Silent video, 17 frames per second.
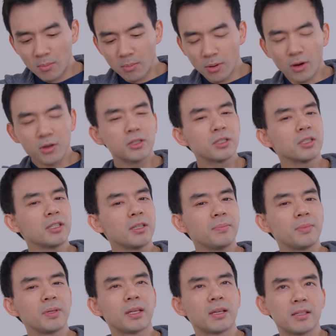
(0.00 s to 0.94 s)
Partially
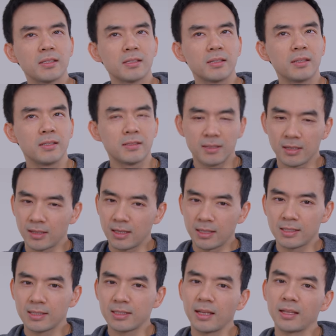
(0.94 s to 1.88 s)
because it's like
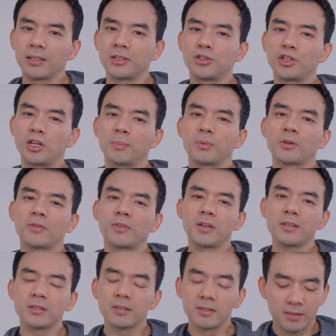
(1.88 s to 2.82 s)
a slightly cheaper
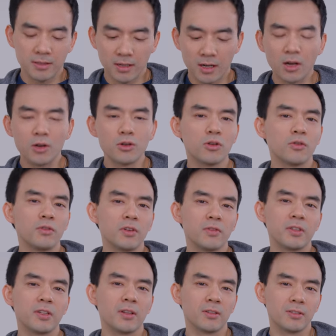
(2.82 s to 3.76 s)
device, it's
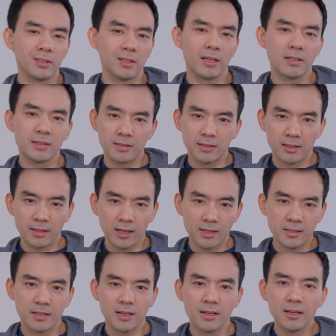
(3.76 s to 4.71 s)
$150 less than the
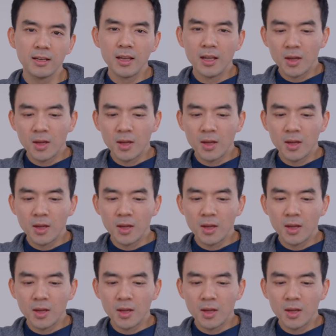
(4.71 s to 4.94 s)
S10,